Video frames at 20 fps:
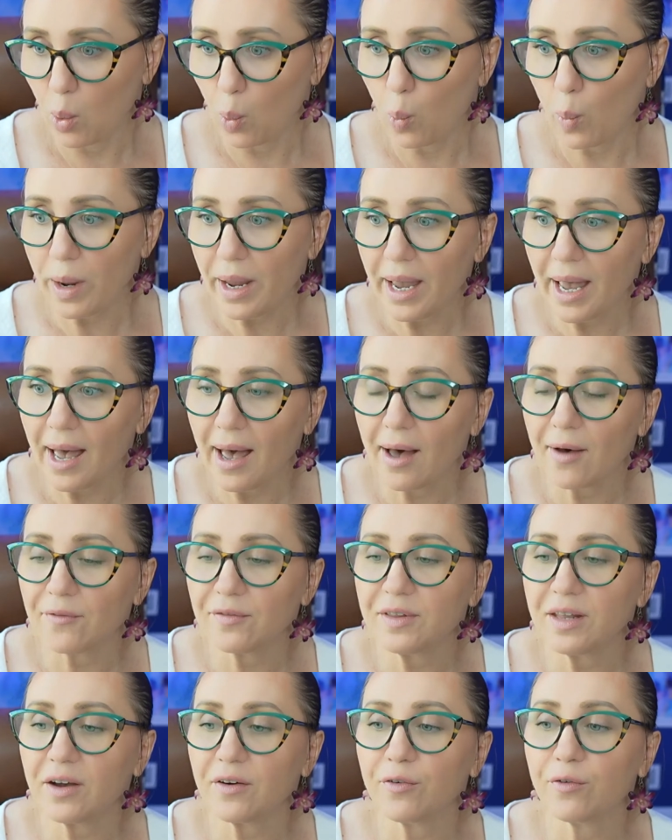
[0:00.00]
We
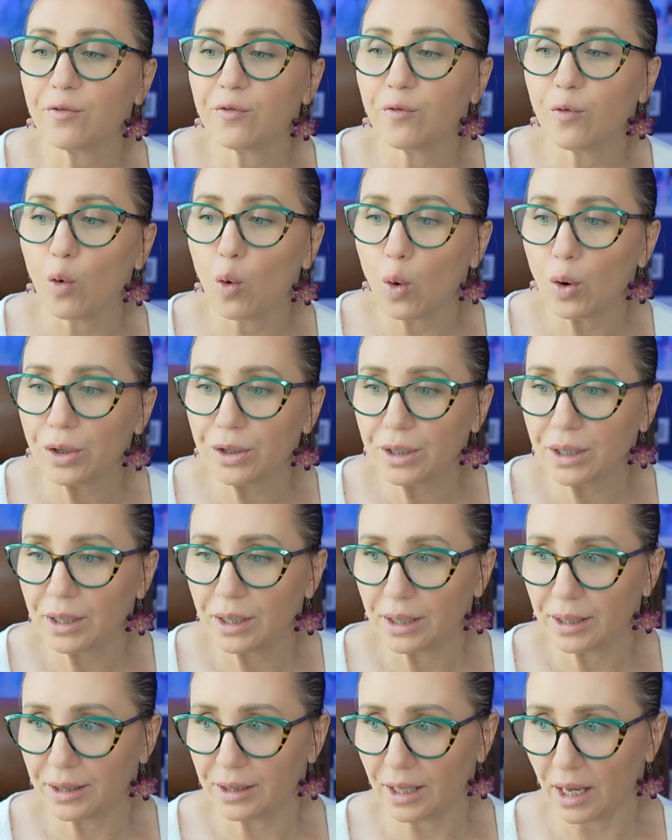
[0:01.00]
have the phone
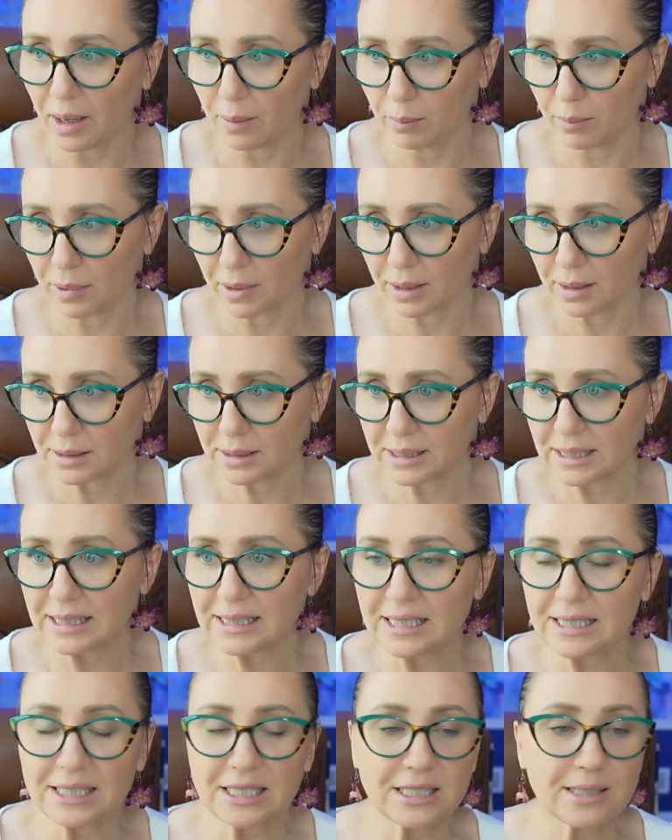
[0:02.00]
number.
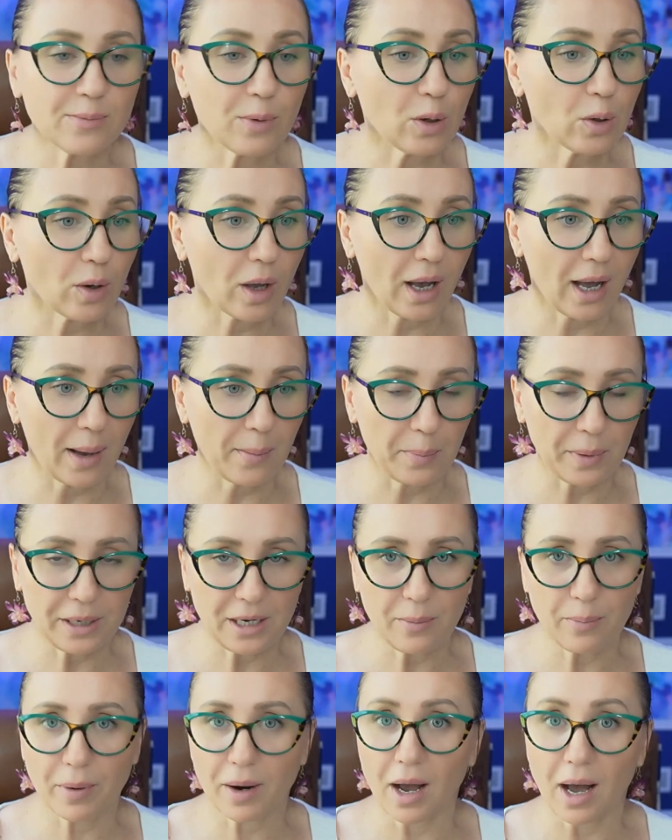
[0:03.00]
Since it's a small
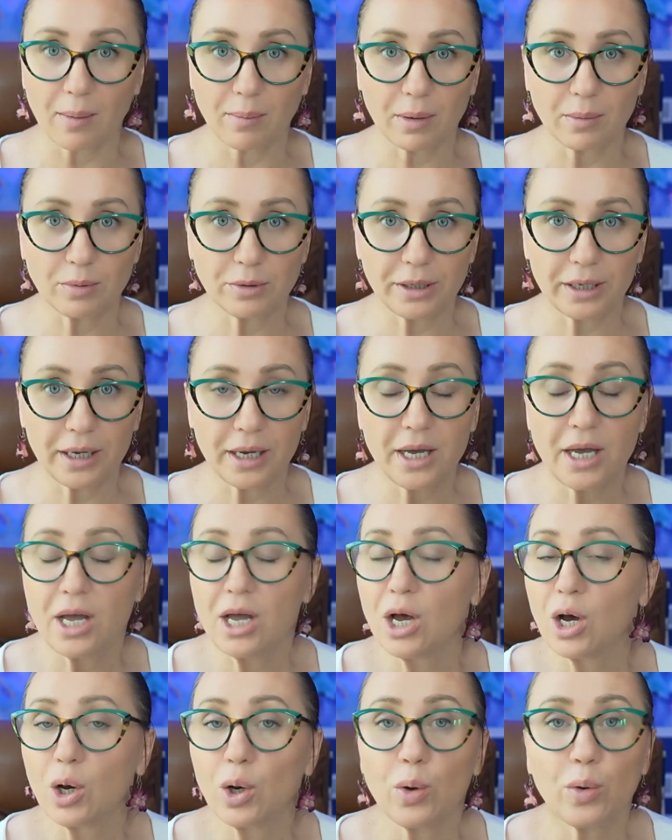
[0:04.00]
company, probably
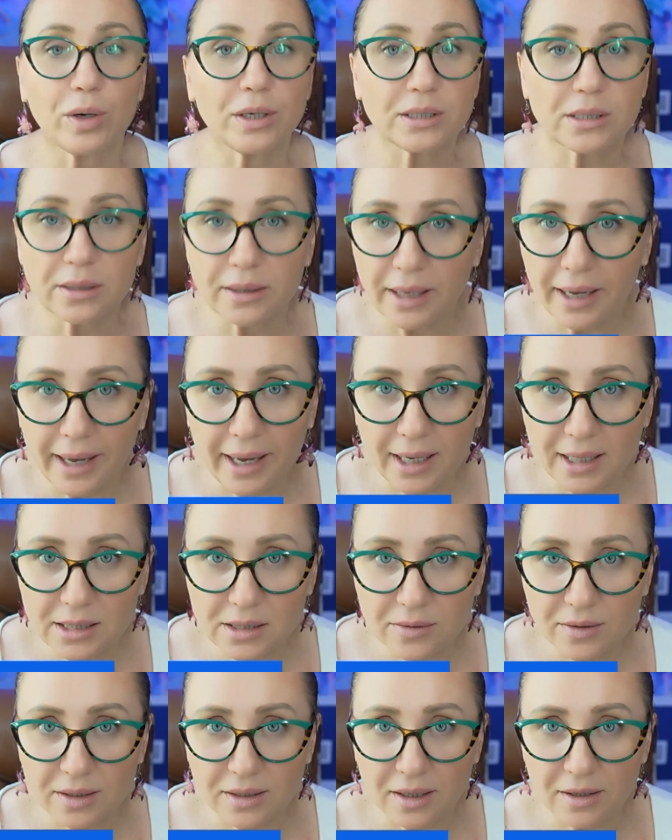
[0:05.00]
who is going to
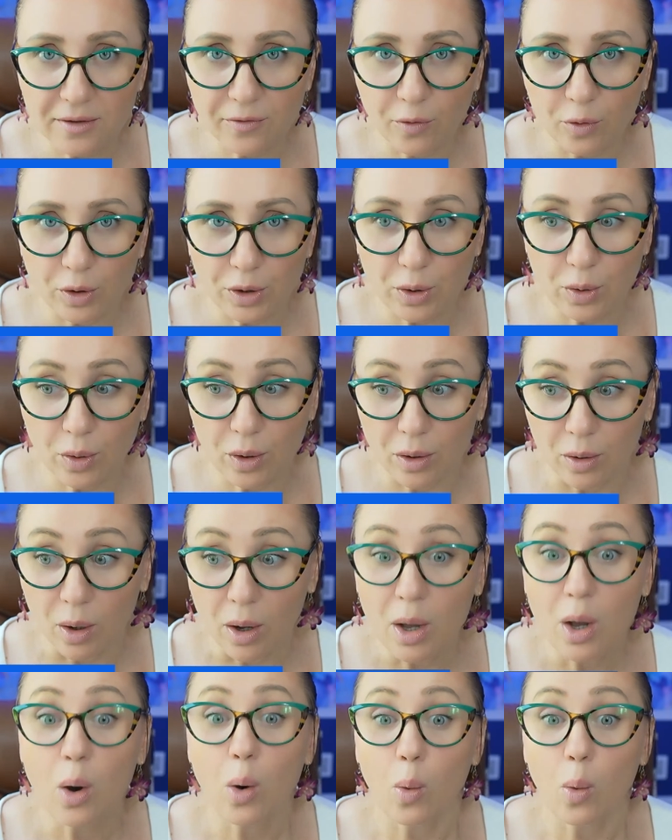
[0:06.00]
answer that phone call?